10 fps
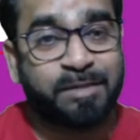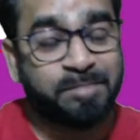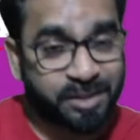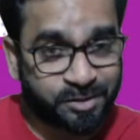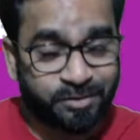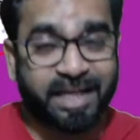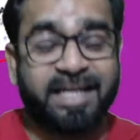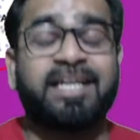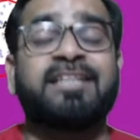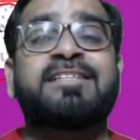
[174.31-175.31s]
But today
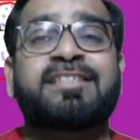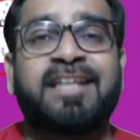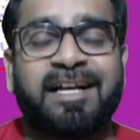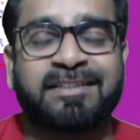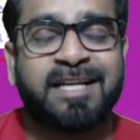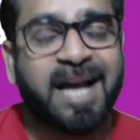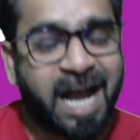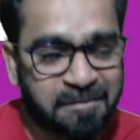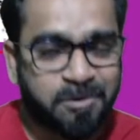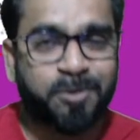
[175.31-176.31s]
in this class,
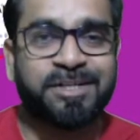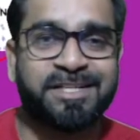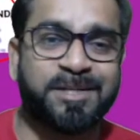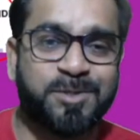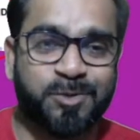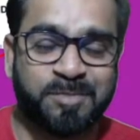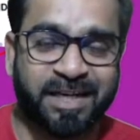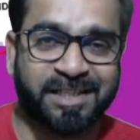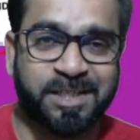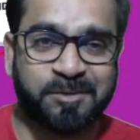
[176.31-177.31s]
I am going to teach you, my
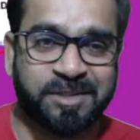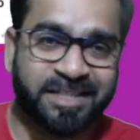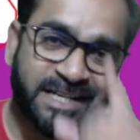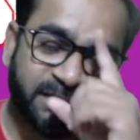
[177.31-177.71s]
dear students,